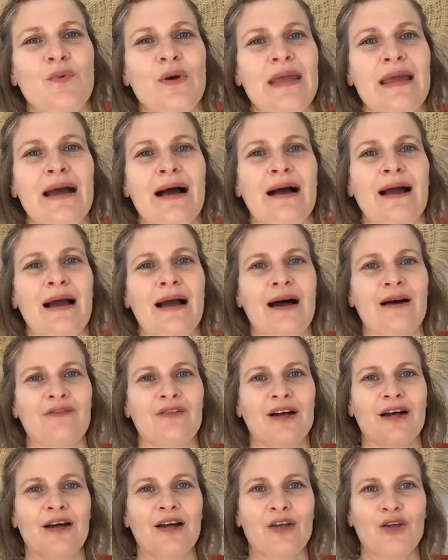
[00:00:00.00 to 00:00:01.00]
we
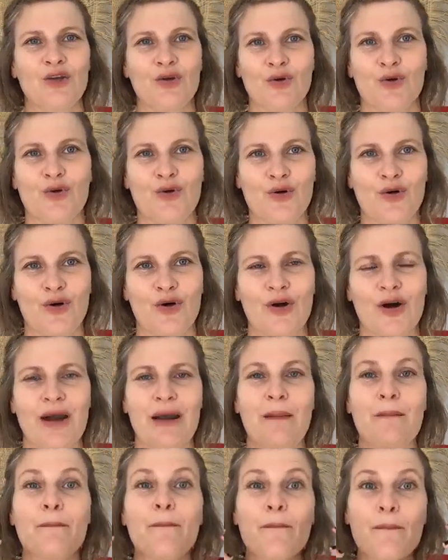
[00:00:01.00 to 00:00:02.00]
uncover your
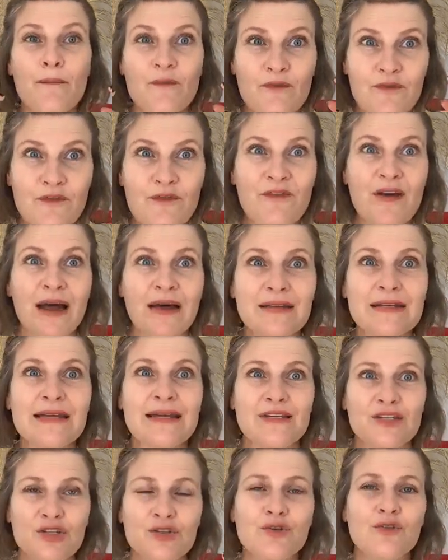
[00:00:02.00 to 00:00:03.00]

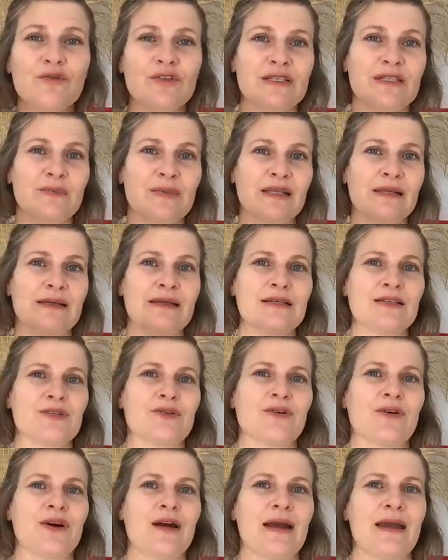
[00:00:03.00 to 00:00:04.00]
foundational visibility
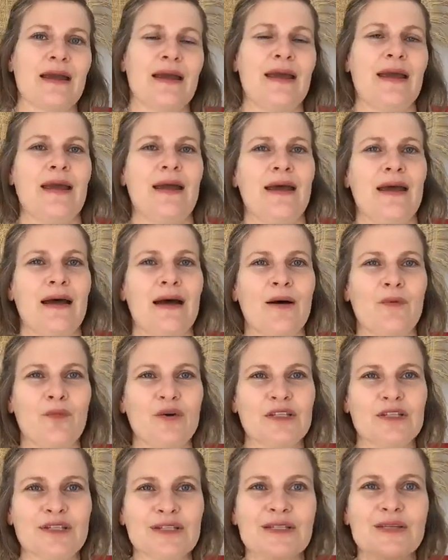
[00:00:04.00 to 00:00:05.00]
story,
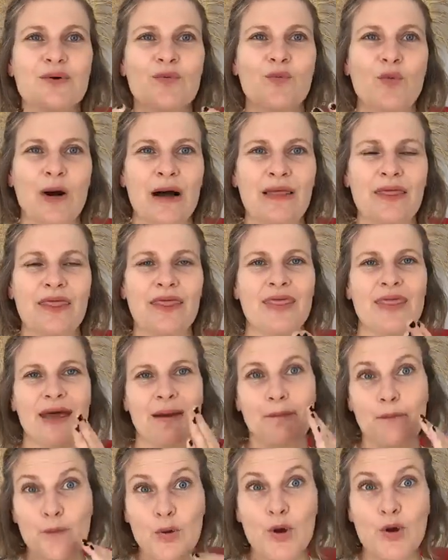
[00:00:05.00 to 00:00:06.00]
which is the one
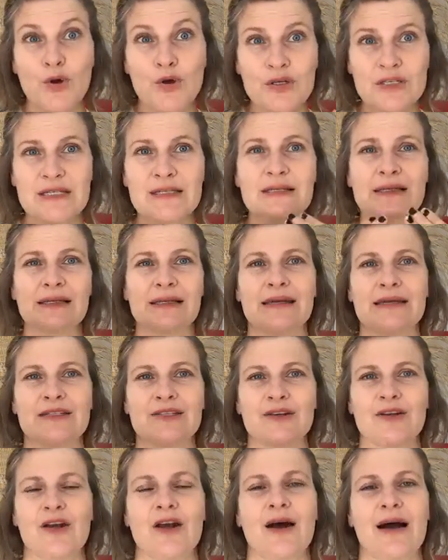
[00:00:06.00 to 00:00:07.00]
that personally
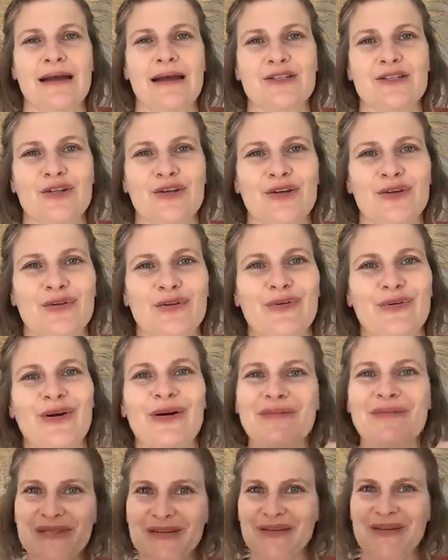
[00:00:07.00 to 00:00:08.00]
guides you.
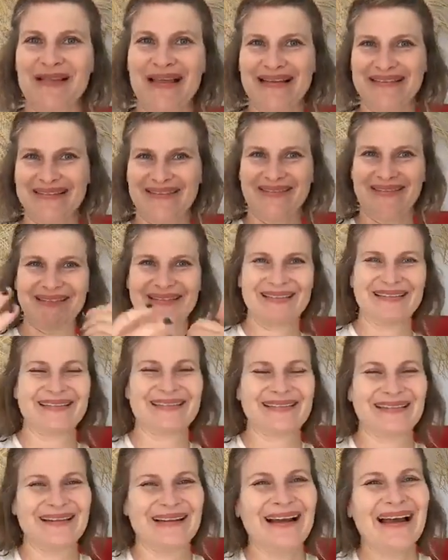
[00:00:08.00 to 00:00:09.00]
I'm so glad you watched
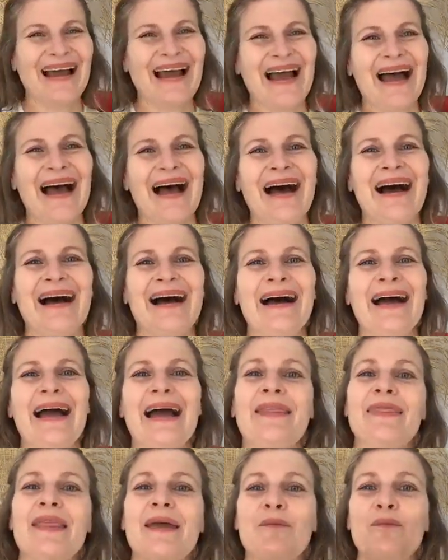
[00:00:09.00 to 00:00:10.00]
it too.
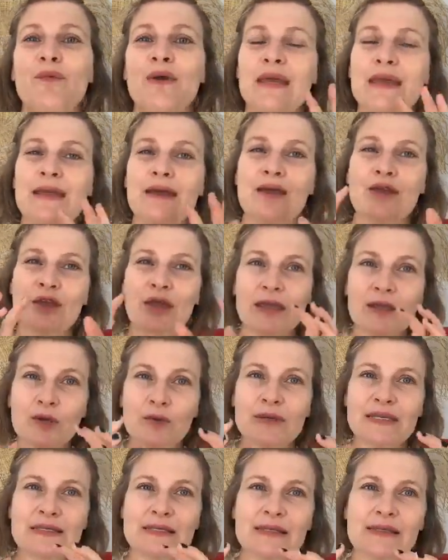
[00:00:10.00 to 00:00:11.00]
And then we get
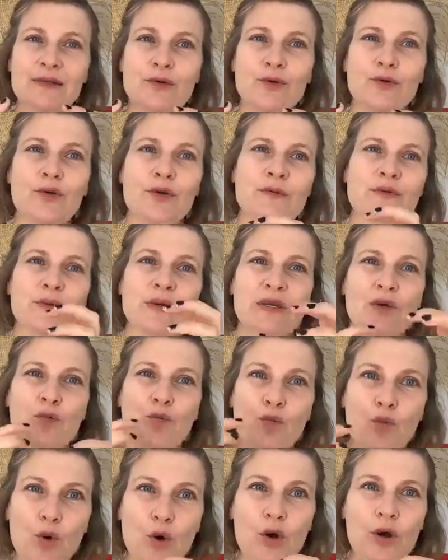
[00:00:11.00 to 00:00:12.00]
you into little groups where you're
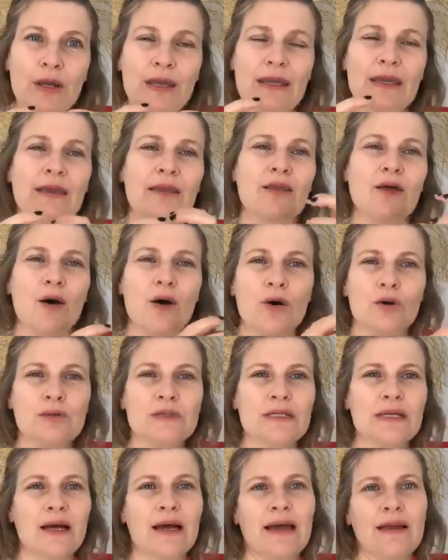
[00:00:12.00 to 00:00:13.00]
working the whole
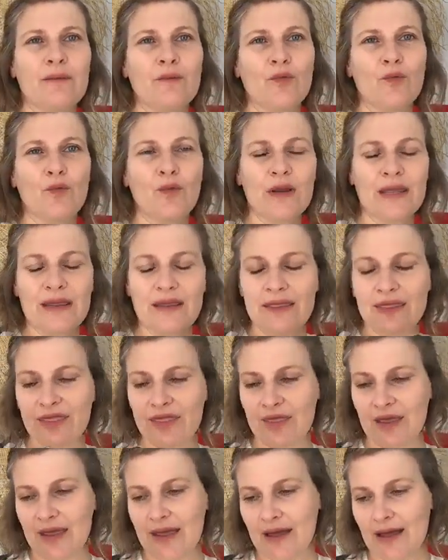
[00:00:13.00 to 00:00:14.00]
time
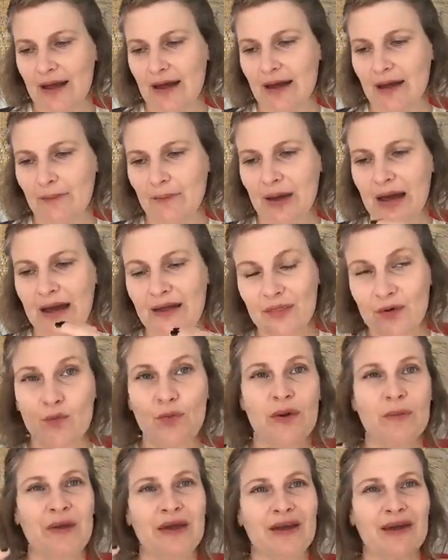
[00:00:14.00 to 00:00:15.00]
with other
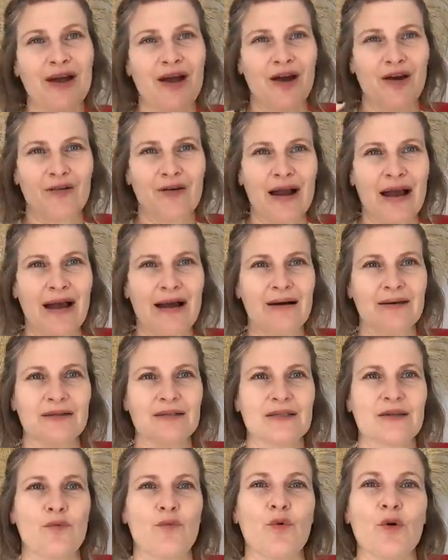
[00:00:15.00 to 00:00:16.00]
women
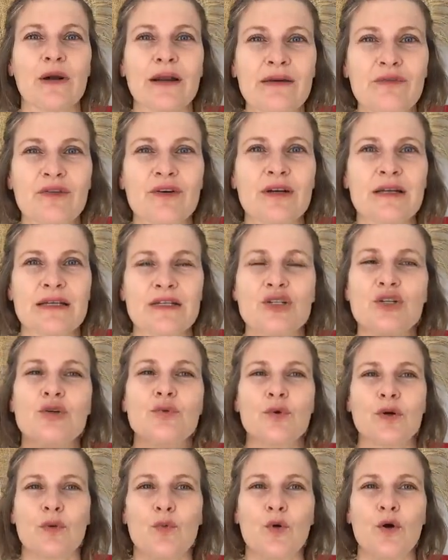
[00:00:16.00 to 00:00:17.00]
around whatever it is
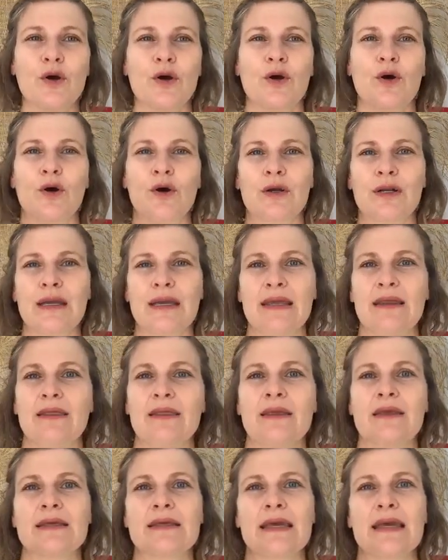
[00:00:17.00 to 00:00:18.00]
you want to work on
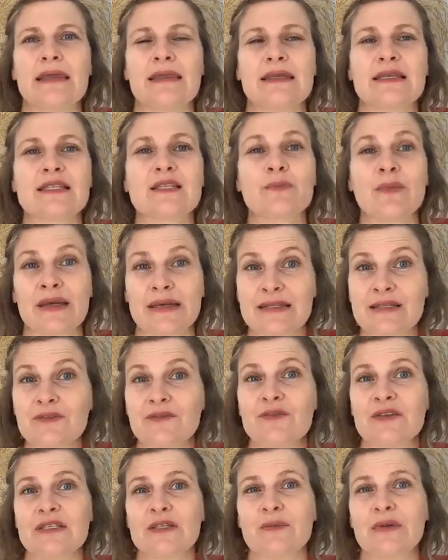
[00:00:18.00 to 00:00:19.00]
in the space
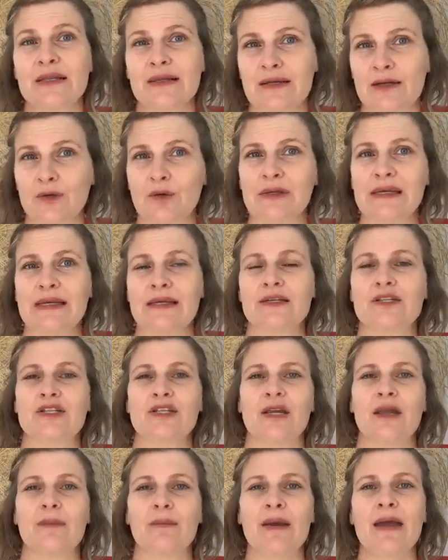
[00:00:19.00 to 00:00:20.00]
of visibility or
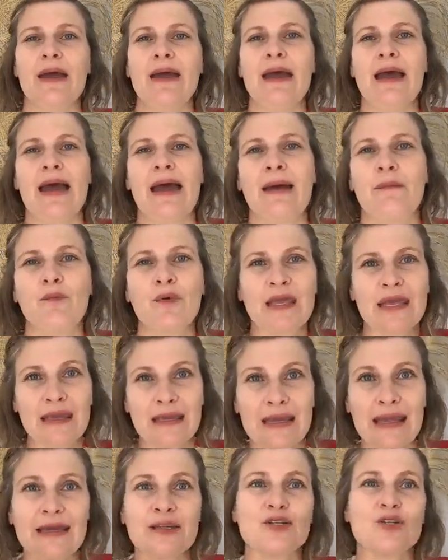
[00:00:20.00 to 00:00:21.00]
leadership, and we
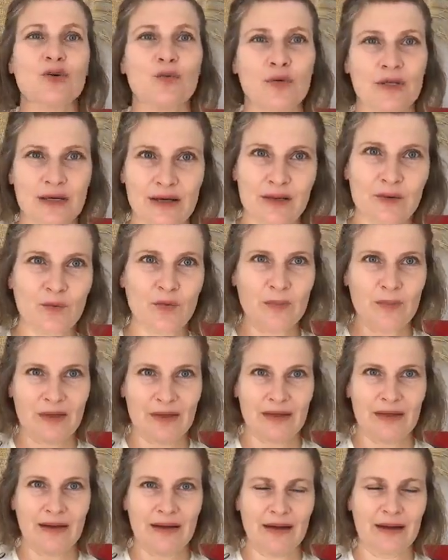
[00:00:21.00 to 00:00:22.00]
connect you with other
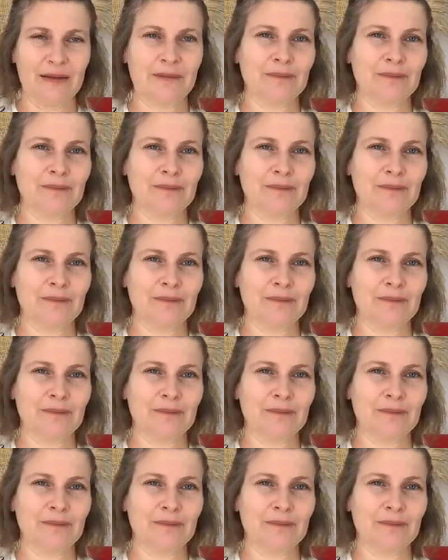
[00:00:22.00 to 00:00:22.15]
women